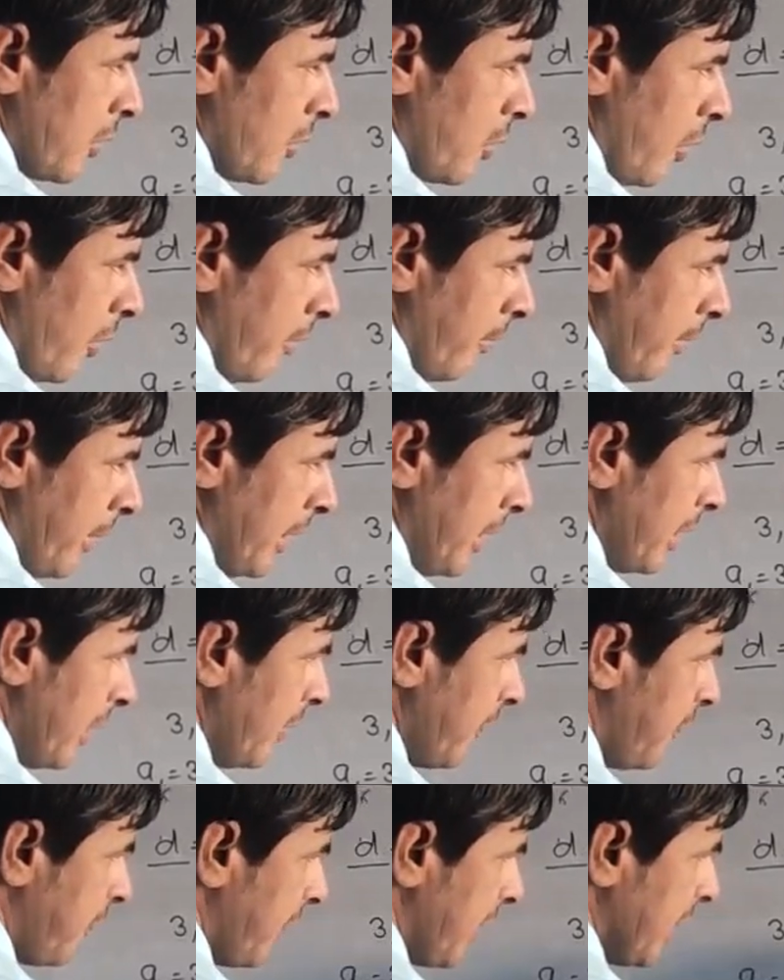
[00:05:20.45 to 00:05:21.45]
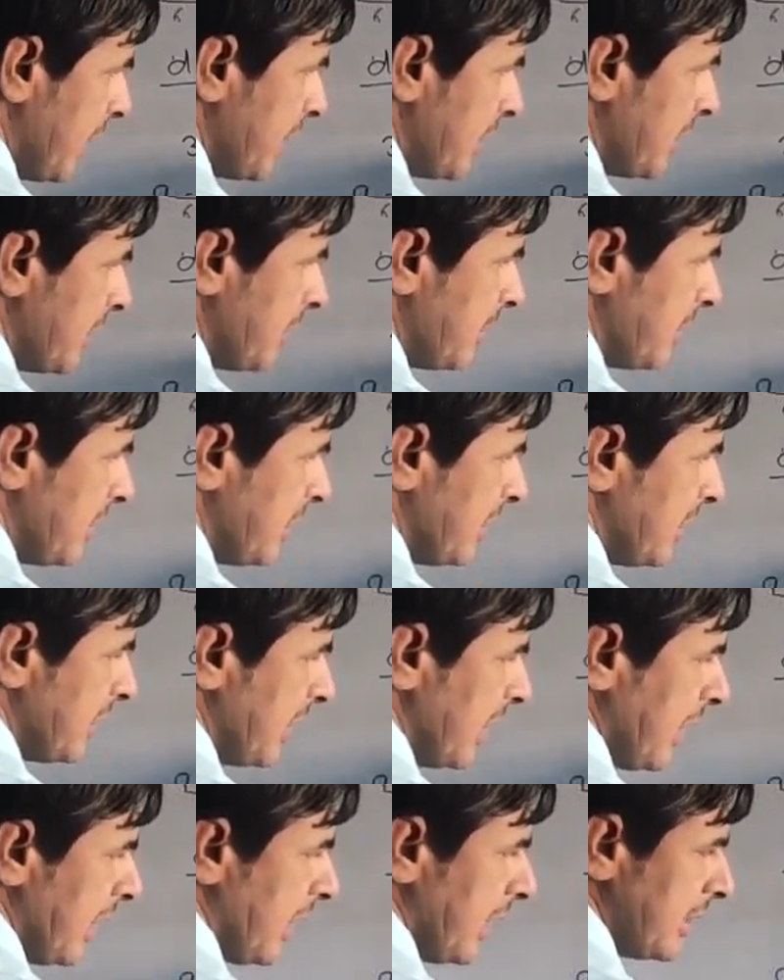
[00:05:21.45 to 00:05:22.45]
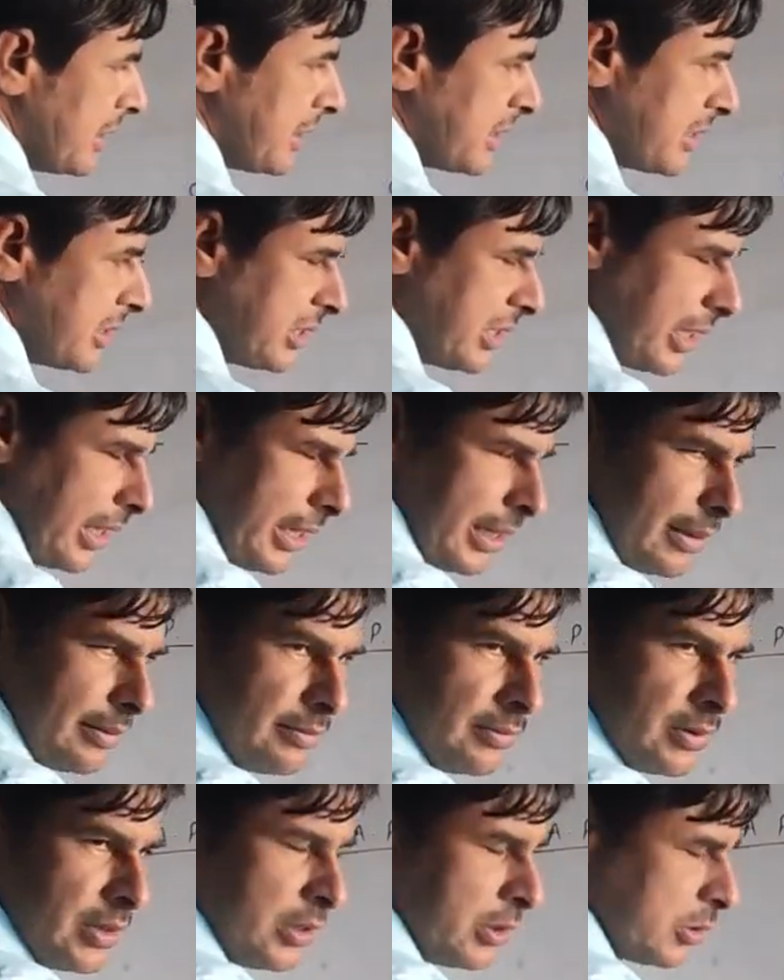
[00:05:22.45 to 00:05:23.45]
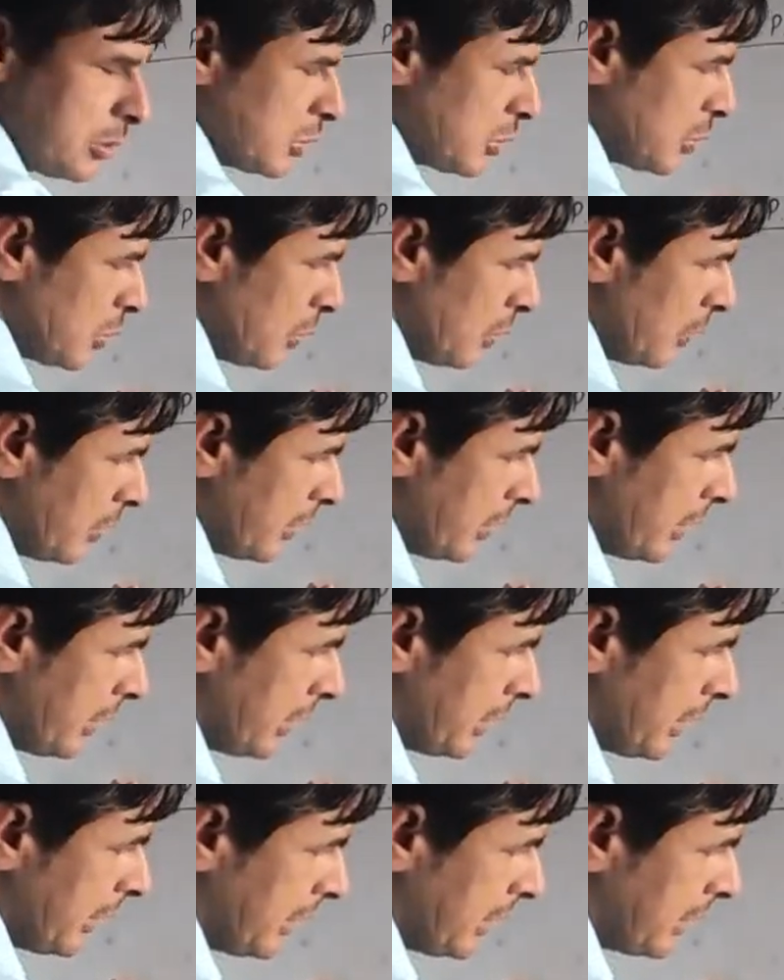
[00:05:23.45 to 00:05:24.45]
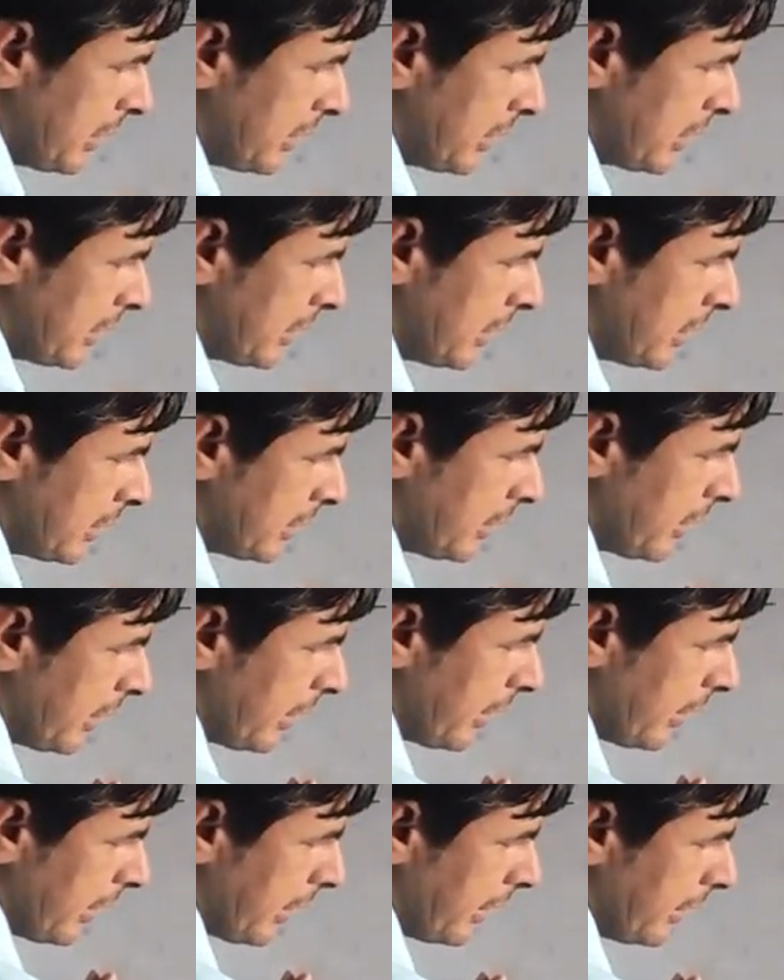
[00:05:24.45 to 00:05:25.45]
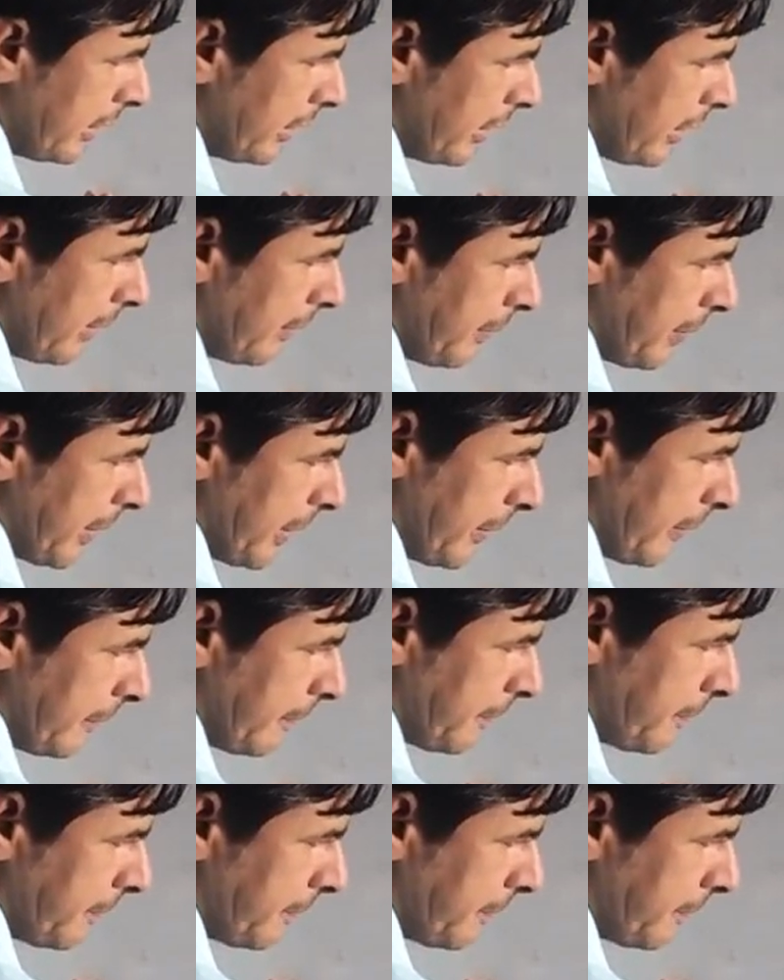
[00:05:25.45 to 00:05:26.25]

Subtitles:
Common difference is the same, so it is an AP.